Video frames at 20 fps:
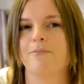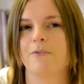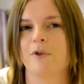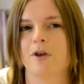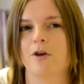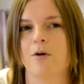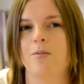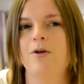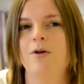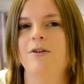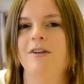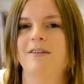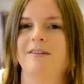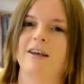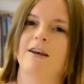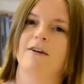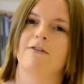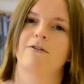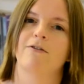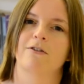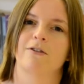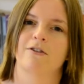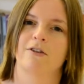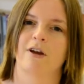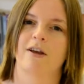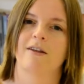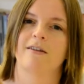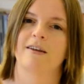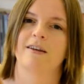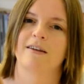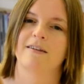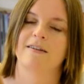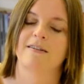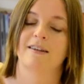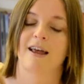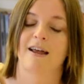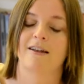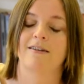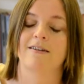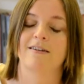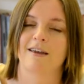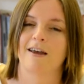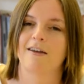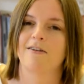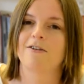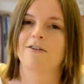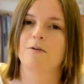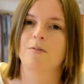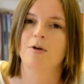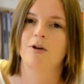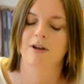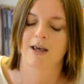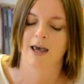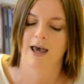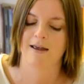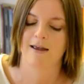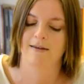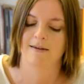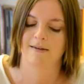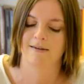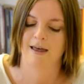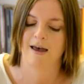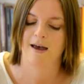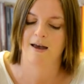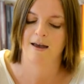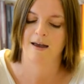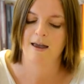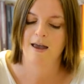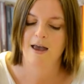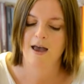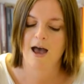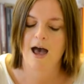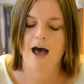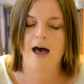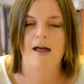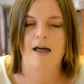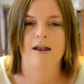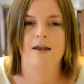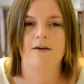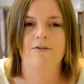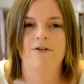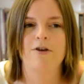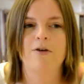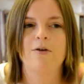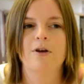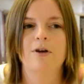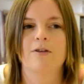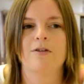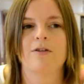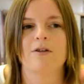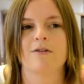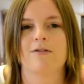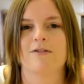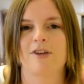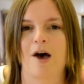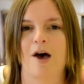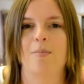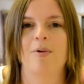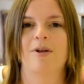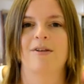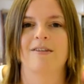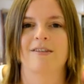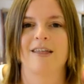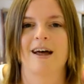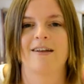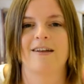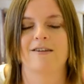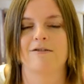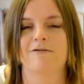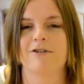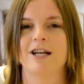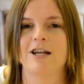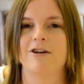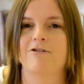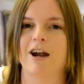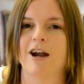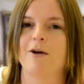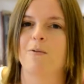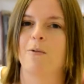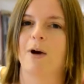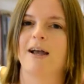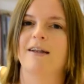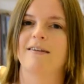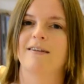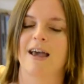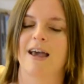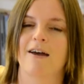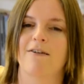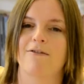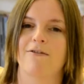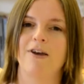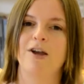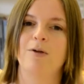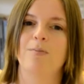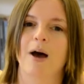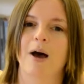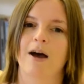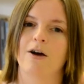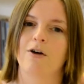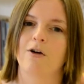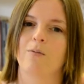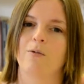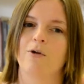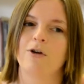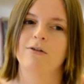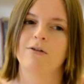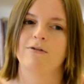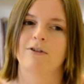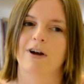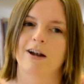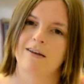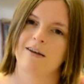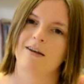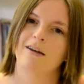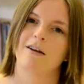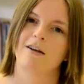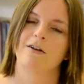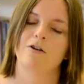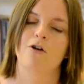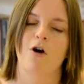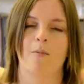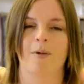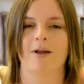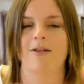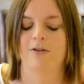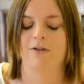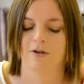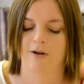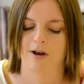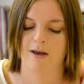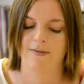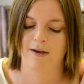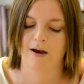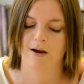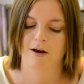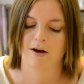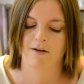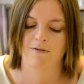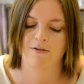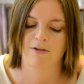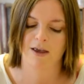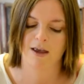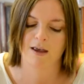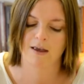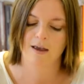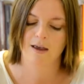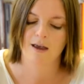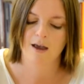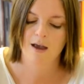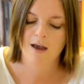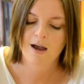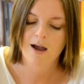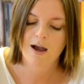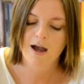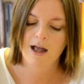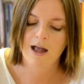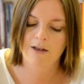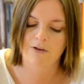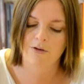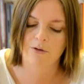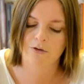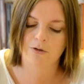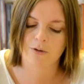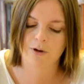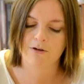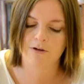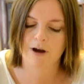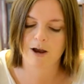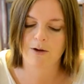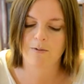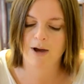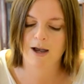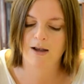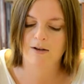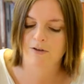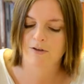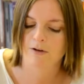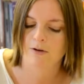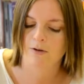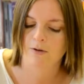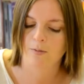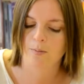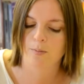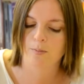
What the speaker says: community of scientists and science communicators there, and if you can sort of tap into that, it's a really great way to get feedback on what you've written and comments on it and that kind of thing. It's also a great way to